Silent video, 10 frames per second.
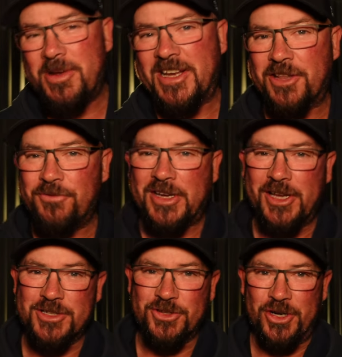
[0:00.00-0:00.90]
many other
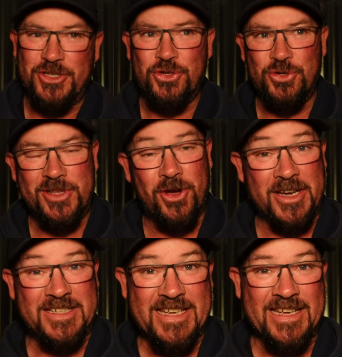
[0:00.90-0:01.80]
videos that I do, the
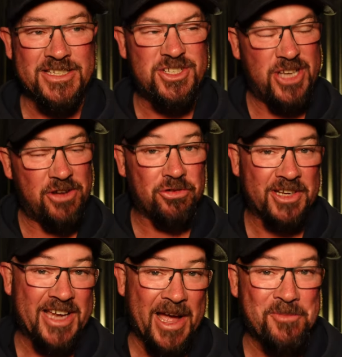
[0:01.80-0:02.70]
ideas
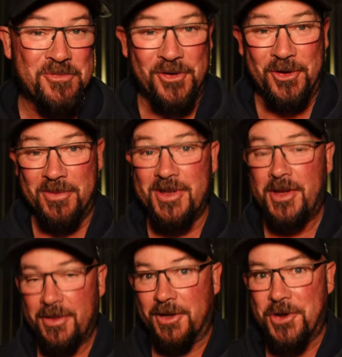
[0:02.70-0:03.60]
generally come from
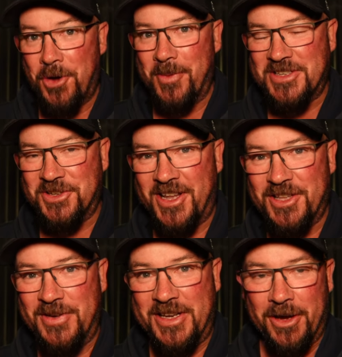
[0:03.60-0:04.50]
the comments on
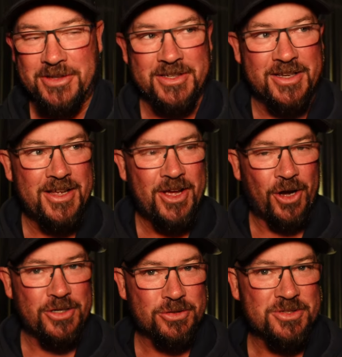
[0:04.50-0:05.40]
other videos. And
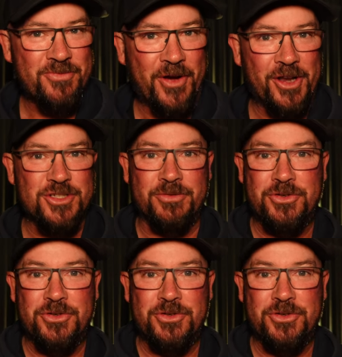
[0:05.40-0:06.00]
I took some photos of